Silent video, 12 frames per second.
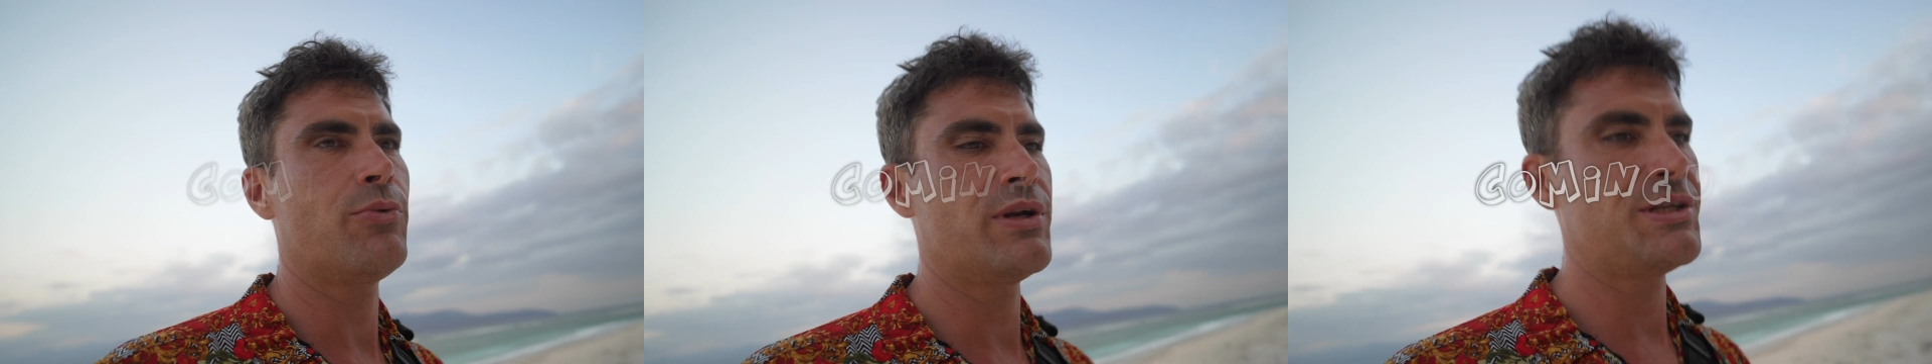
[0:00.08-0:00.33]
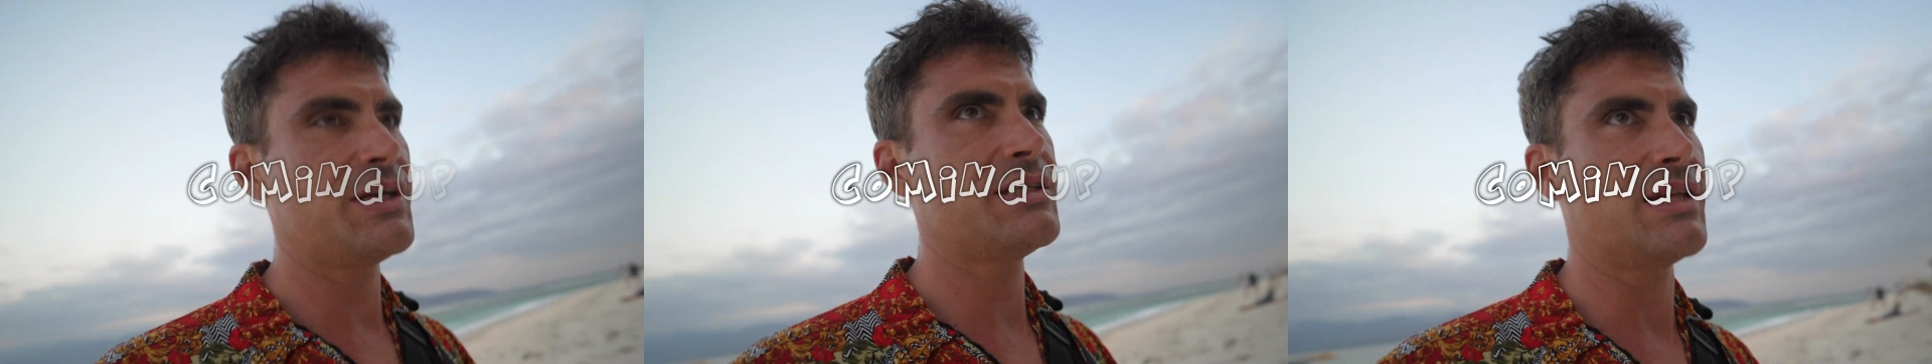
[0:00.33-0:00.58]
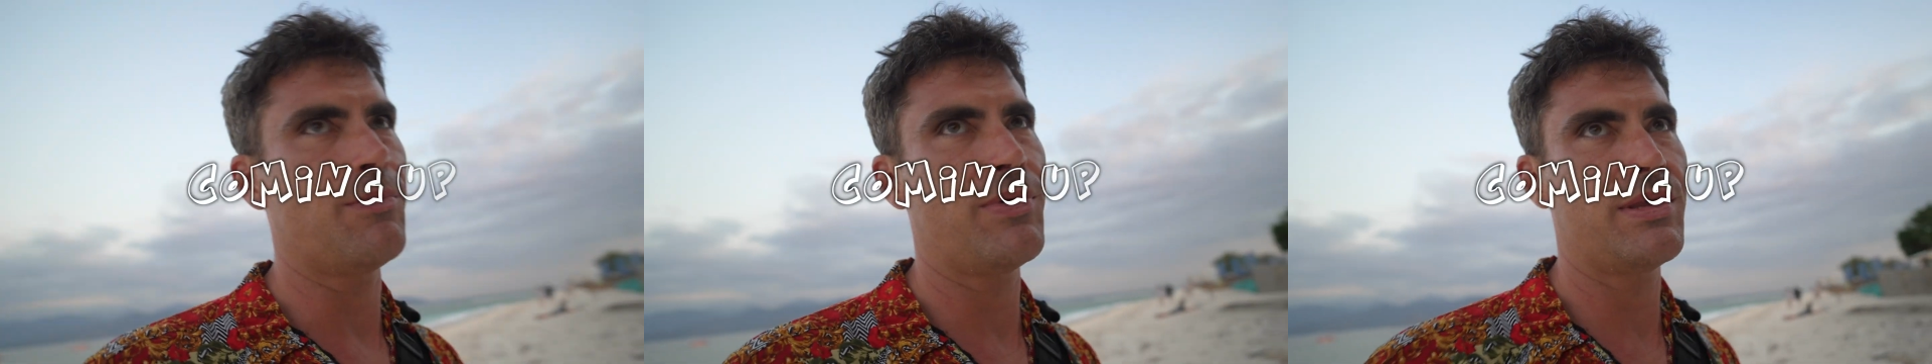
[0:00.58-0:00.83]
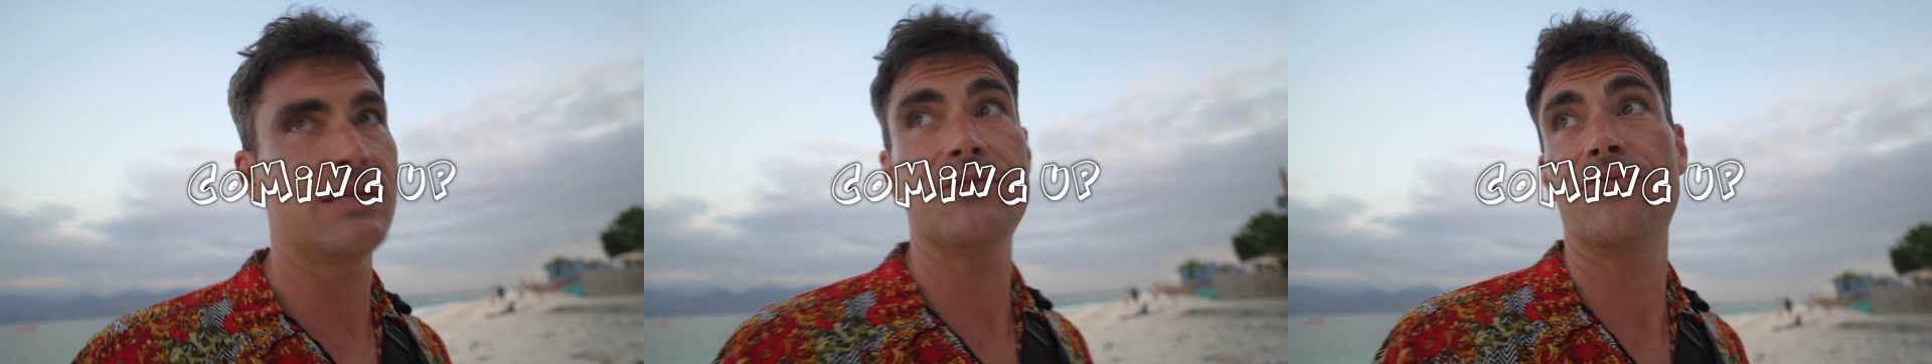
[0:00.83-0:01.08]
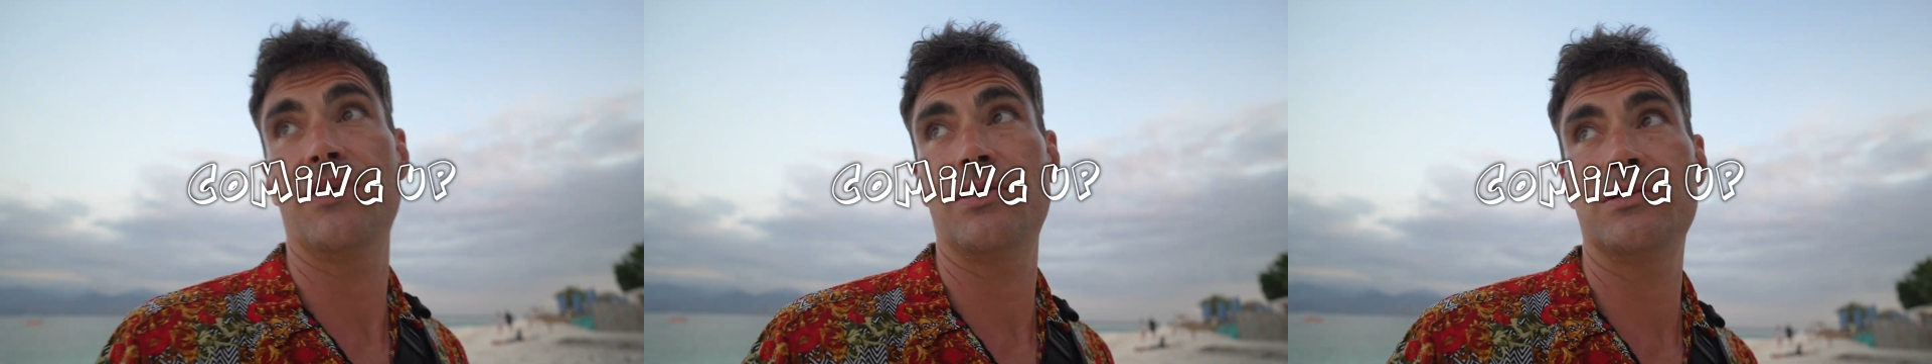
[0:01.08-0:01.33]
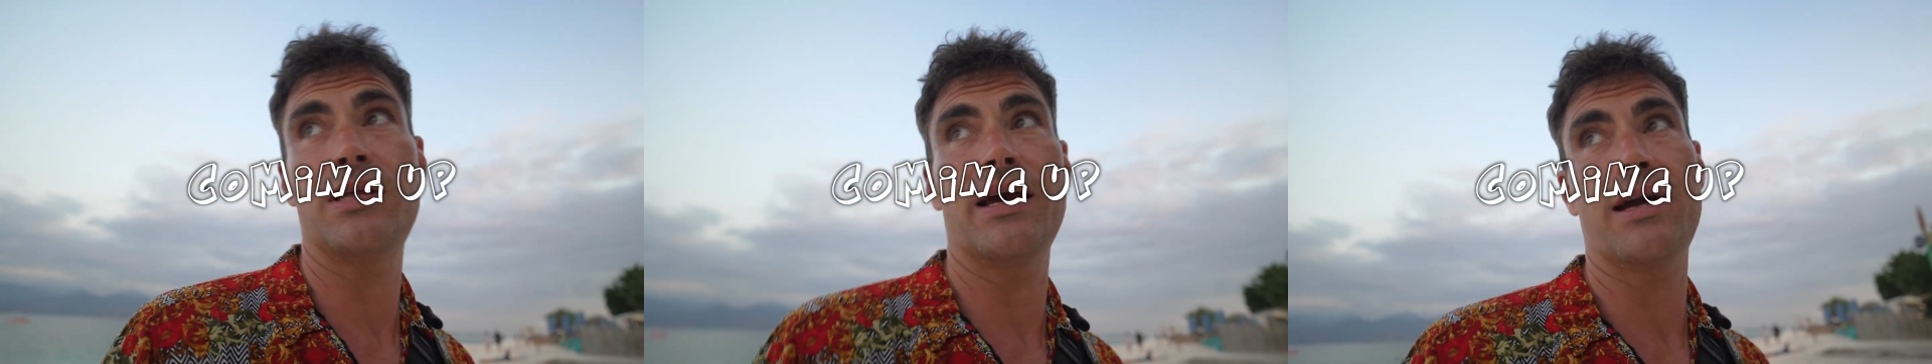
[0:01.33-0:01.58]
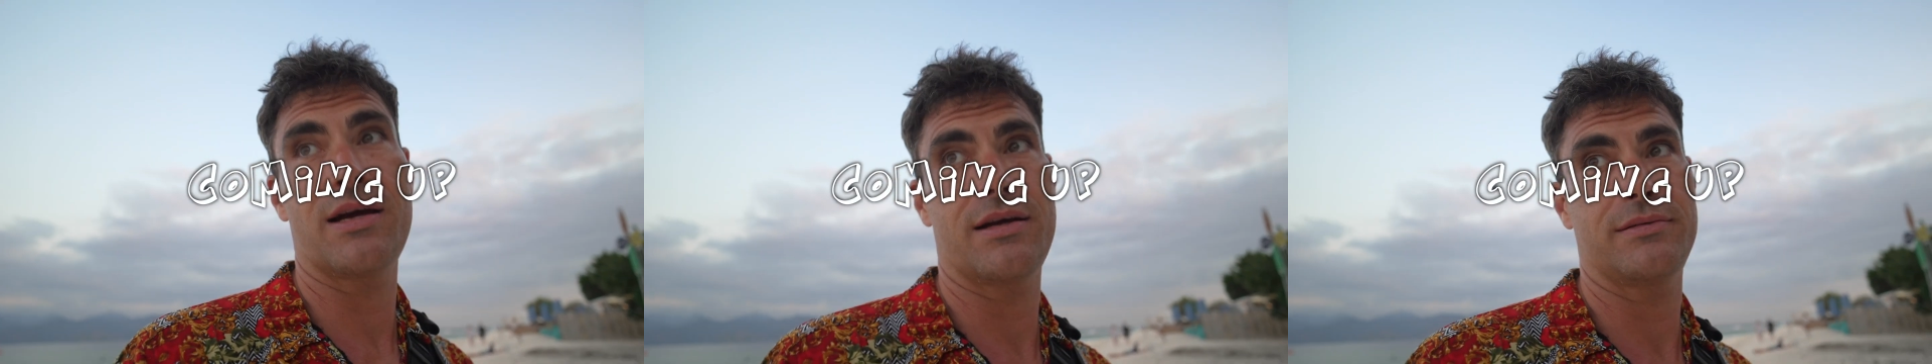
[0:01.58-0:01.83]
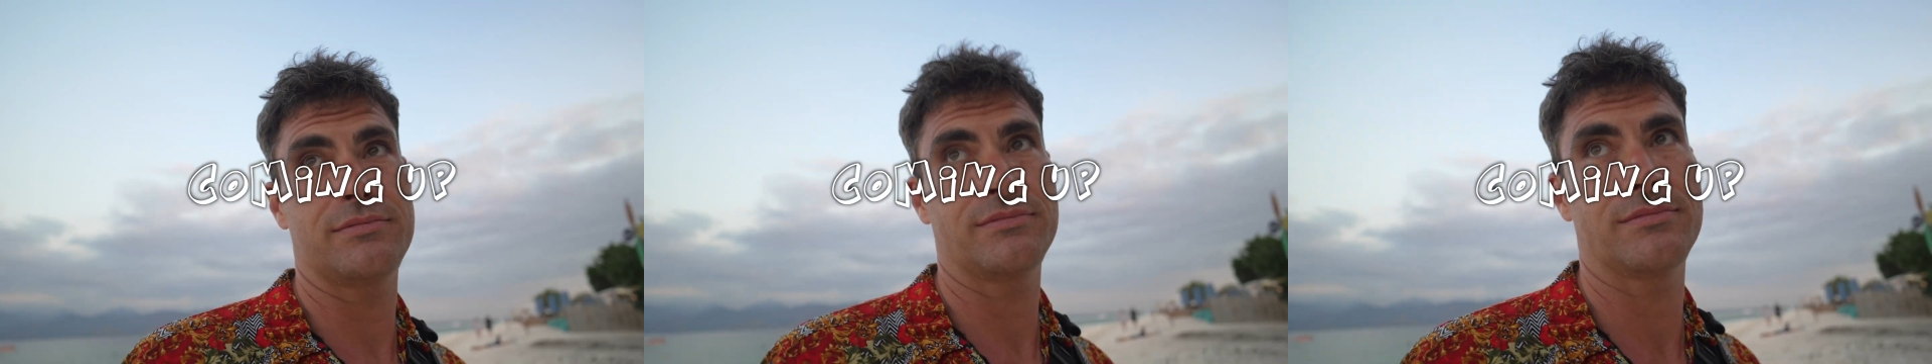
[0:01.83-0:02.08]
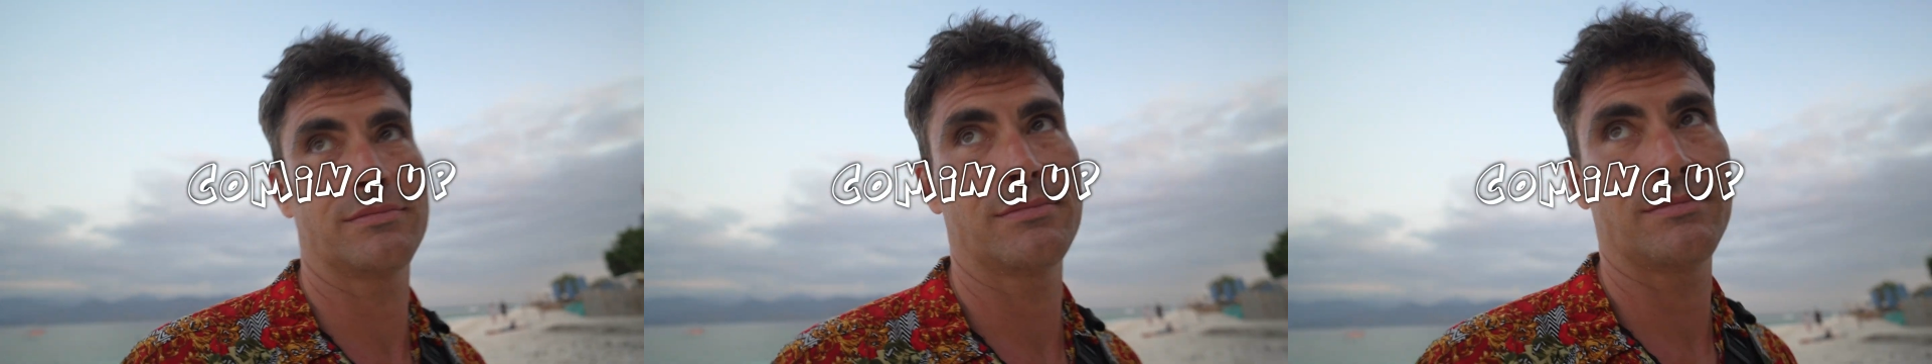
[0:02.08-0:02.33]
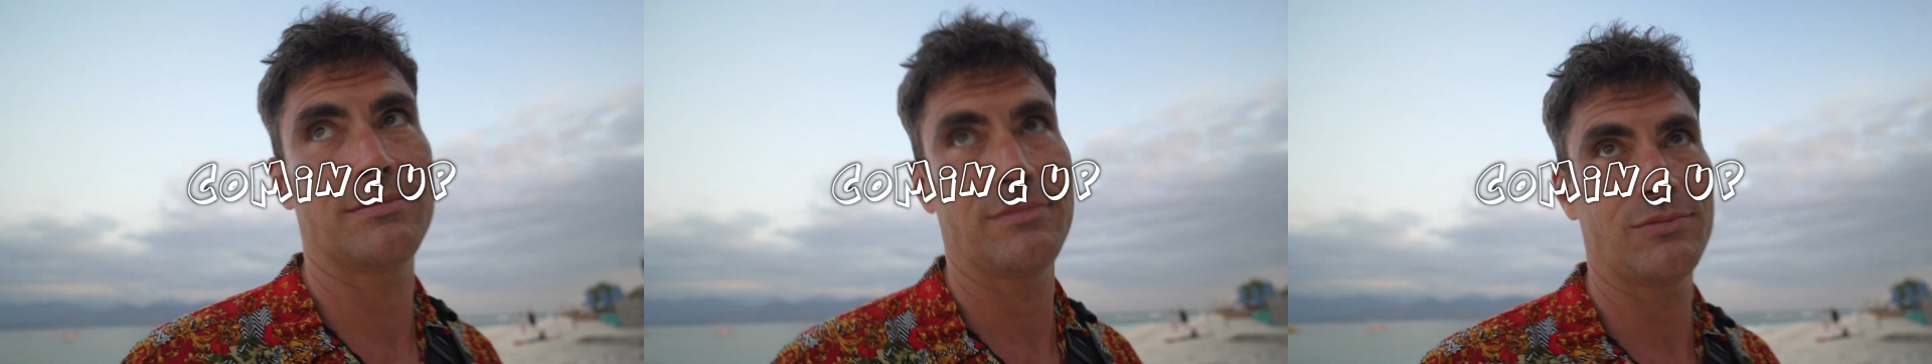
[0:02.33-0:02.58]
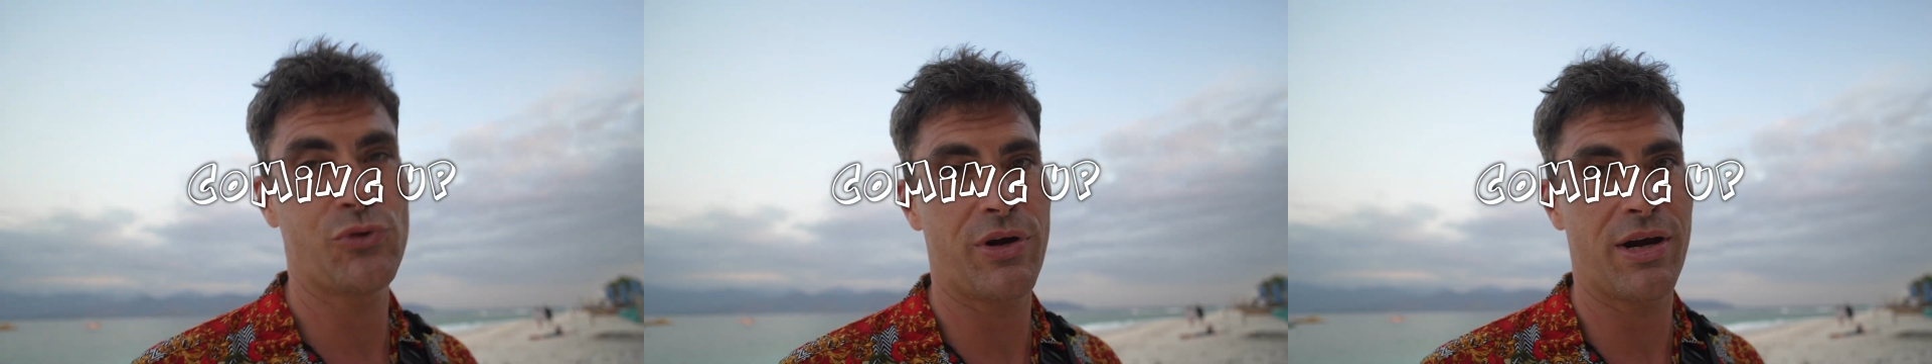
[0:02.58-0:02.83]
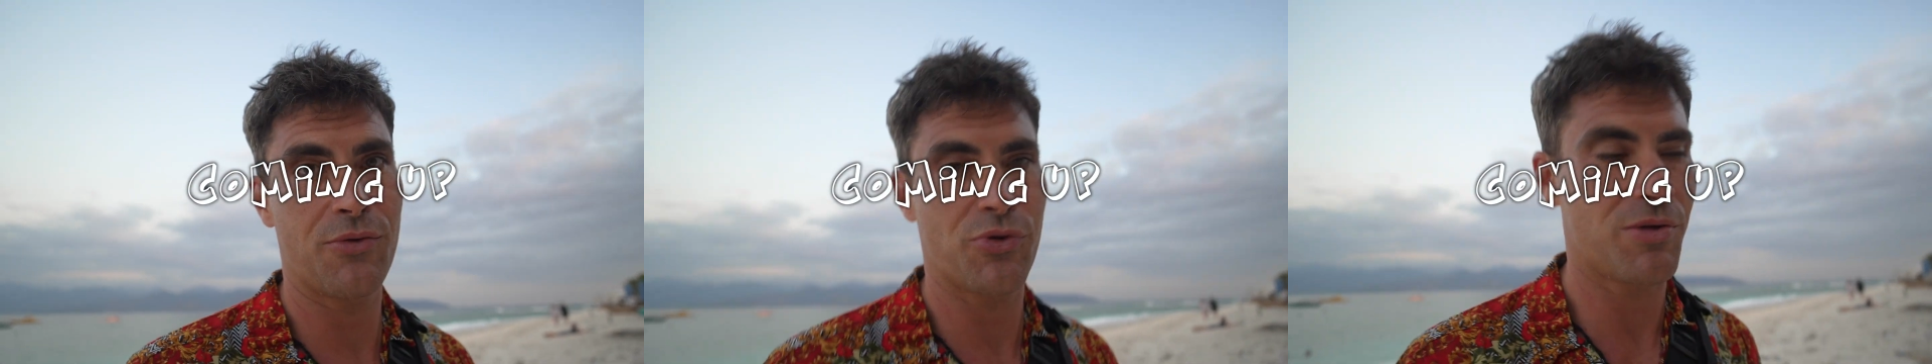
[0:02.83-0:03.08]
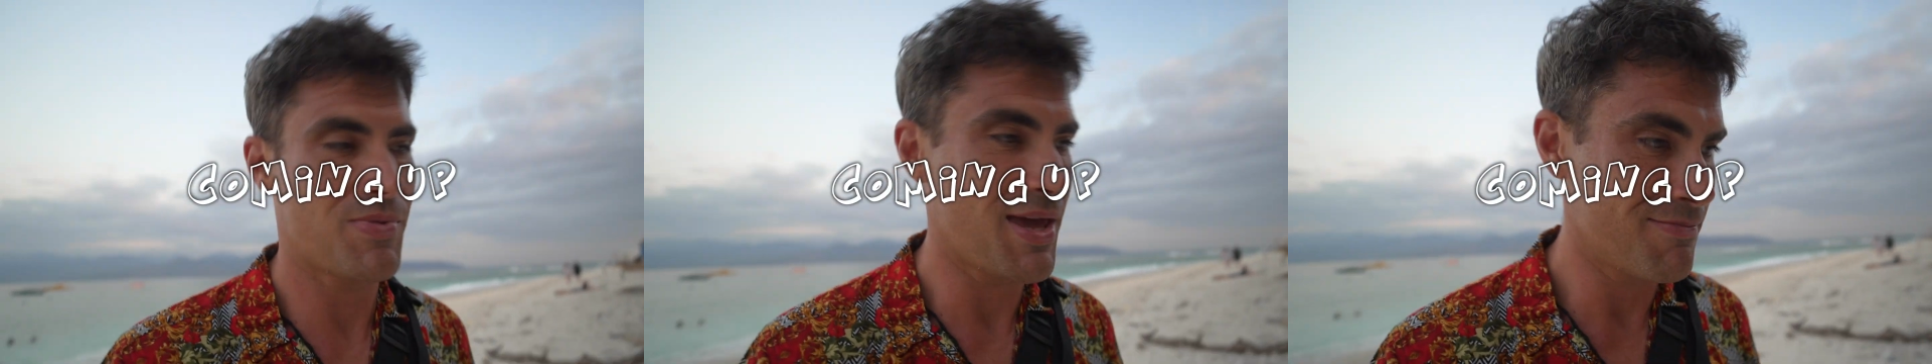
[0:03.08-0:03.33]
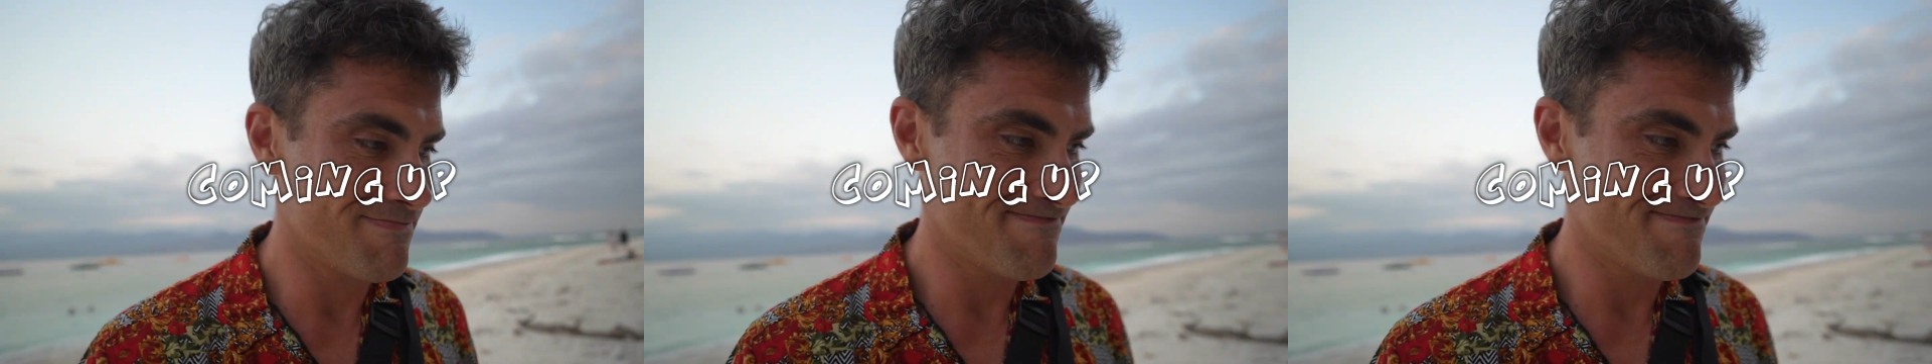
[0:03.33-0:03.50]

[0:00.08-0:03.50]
want to jinx it, but this feels like where I want to be.